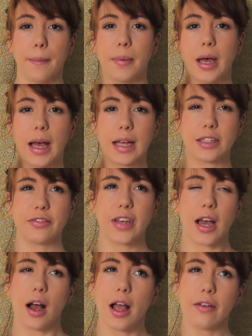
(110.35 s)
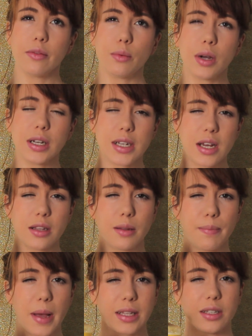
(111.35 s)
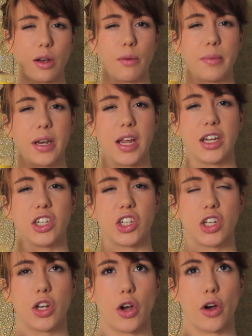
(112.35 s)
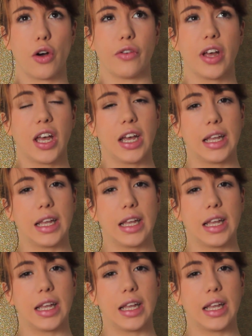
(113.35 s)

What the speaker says: but as of yet I haven't worked out the best combination of